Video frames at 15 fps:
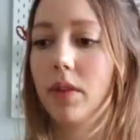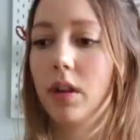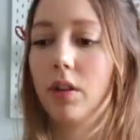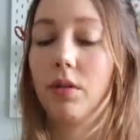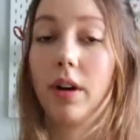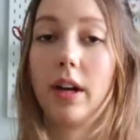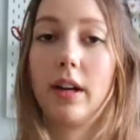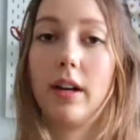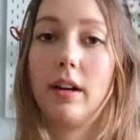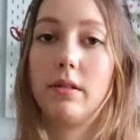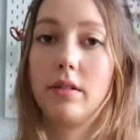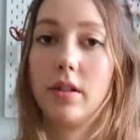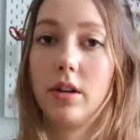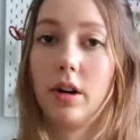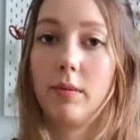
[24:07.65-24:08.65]
grade it out
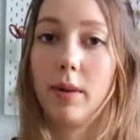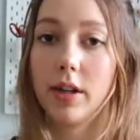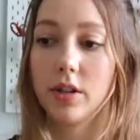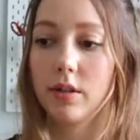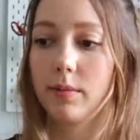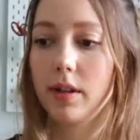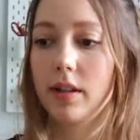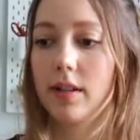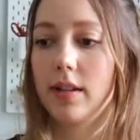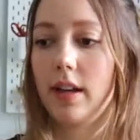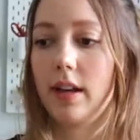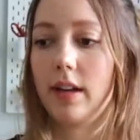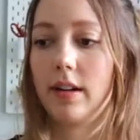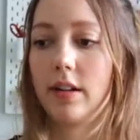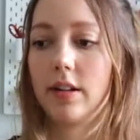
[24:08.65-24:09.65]
to your measurements
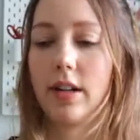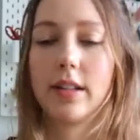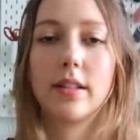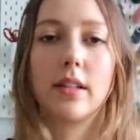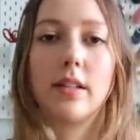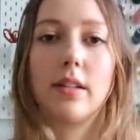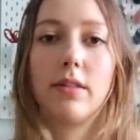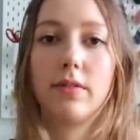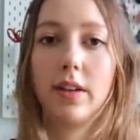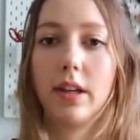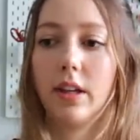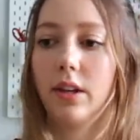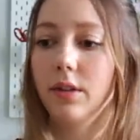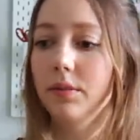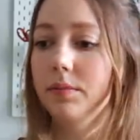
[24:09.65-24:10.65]
and adjust it to fit
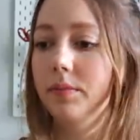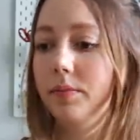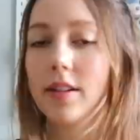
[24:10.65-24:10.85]
you.